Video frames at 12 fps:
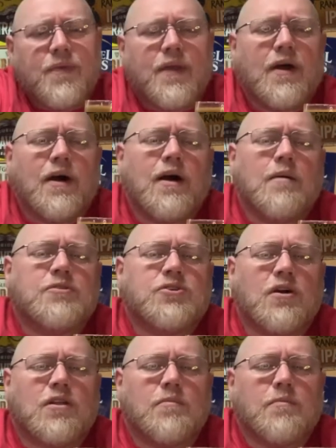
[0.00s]
Um,
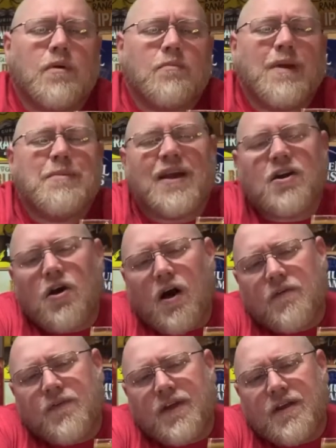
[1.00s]
chocolate, maybe a
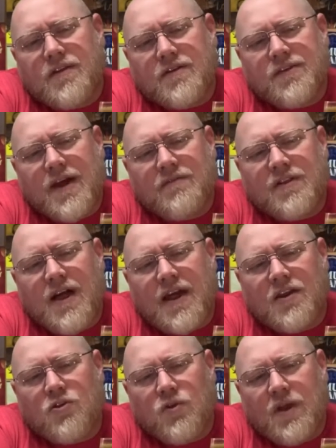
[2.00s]
coffee that doesn't have a lot
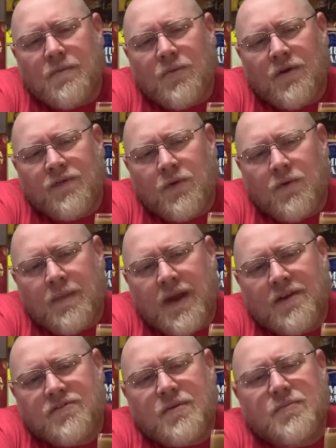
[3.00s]
of creamer if you were
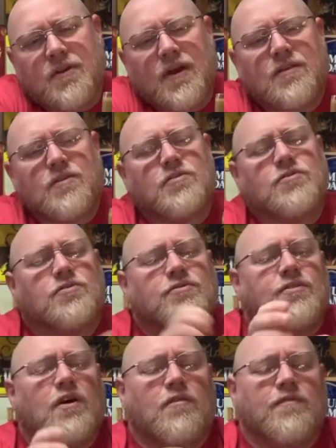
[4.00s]
making something like this
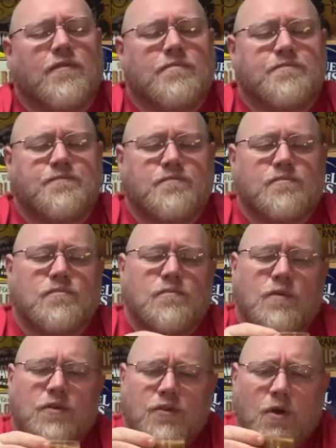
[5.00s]
yourself.
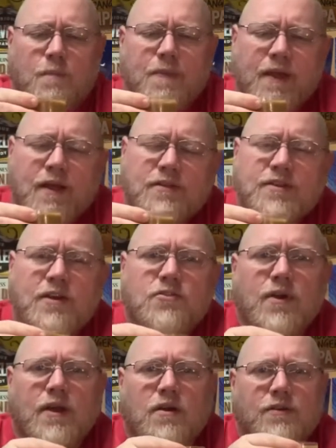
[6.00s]
So let's get a
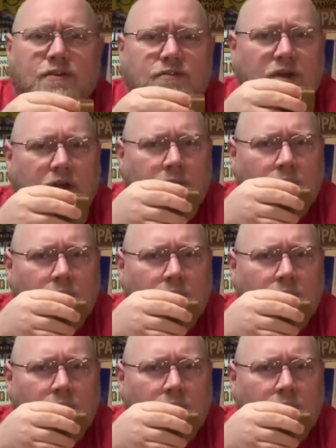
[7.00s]
drink on this thing.